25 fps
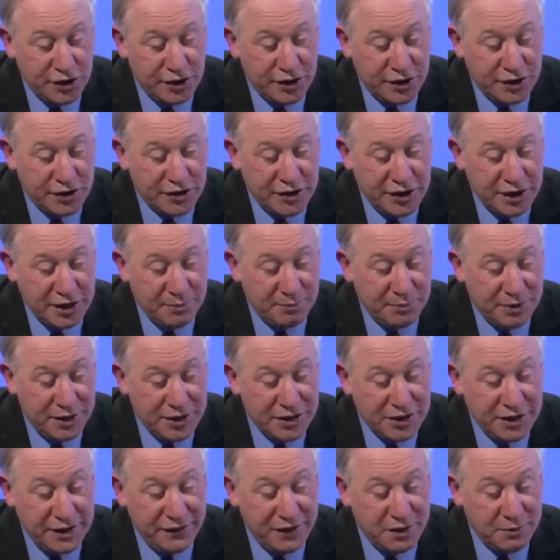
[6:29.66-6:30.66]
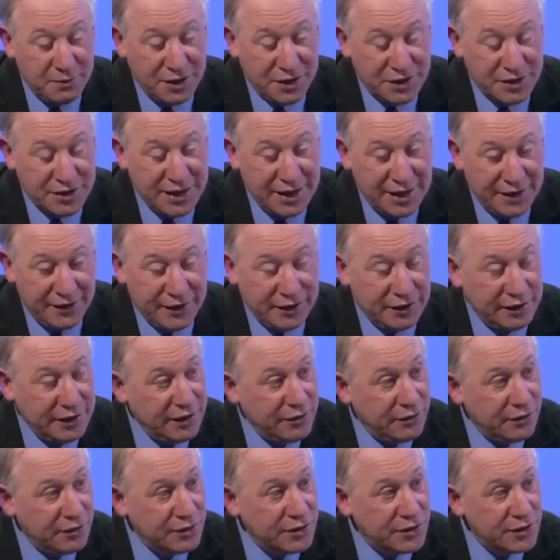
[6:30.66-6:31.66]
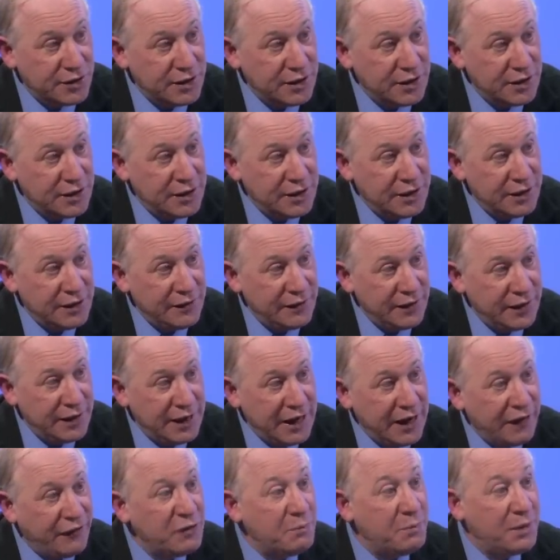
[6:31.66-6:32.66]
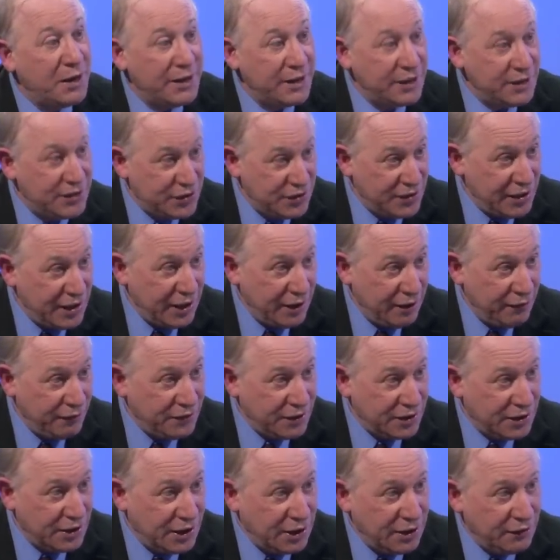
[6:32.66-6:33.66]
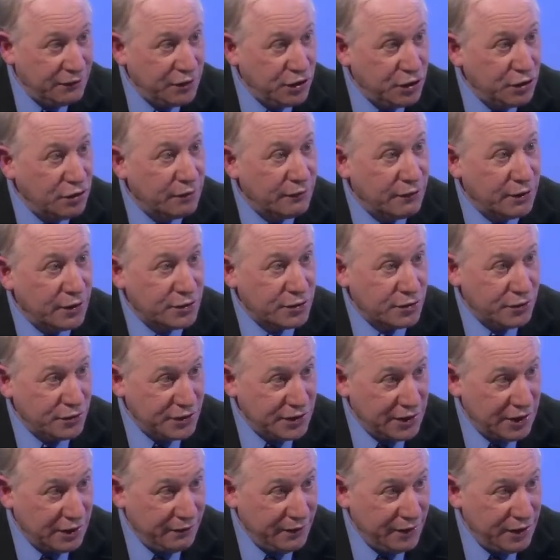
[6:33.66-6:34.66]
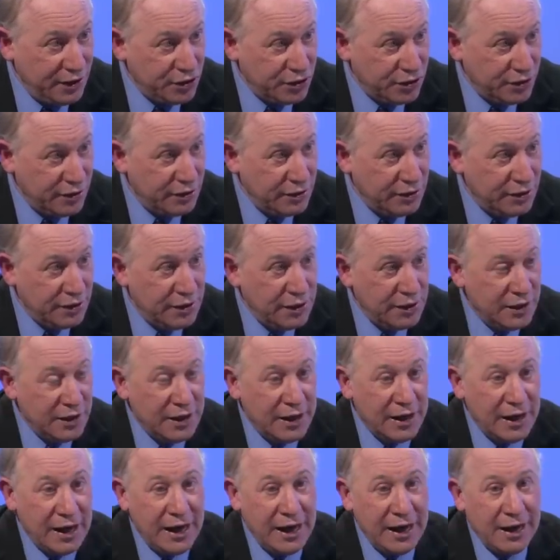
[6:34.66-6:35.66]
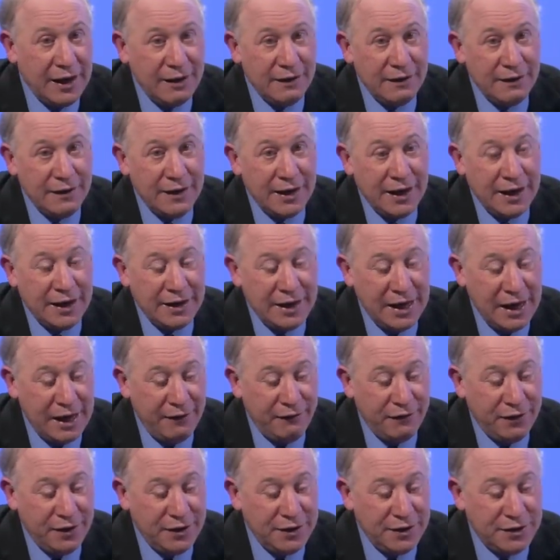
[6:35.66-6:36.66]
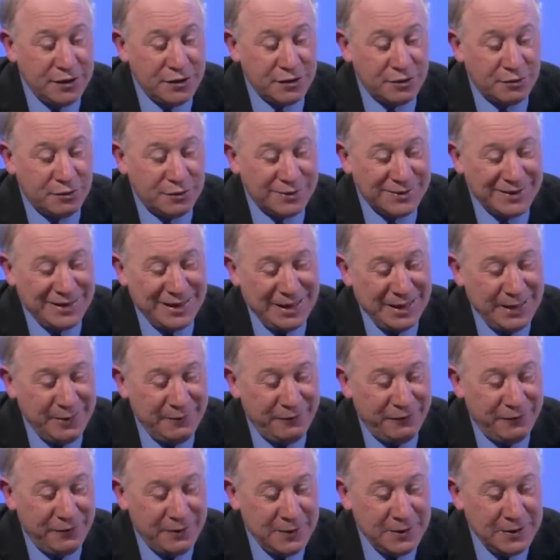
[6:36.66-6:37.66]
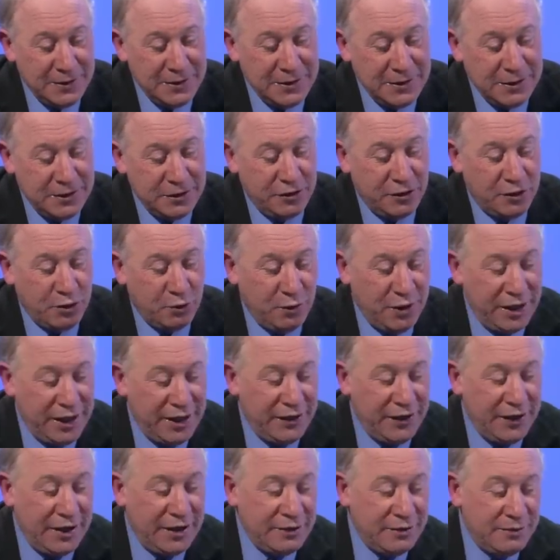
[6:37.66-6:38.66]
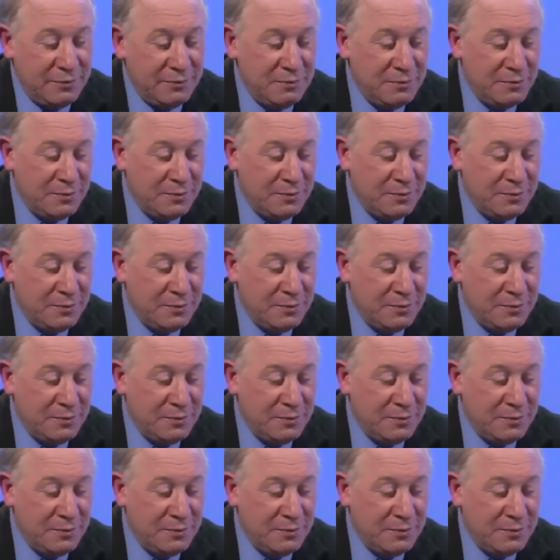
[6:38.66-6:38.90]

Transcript: that has taken place even amongst Catholic leaders, that everybody is saved, a kind of a universal salvation, and that heaven is kind of, you know, the way that,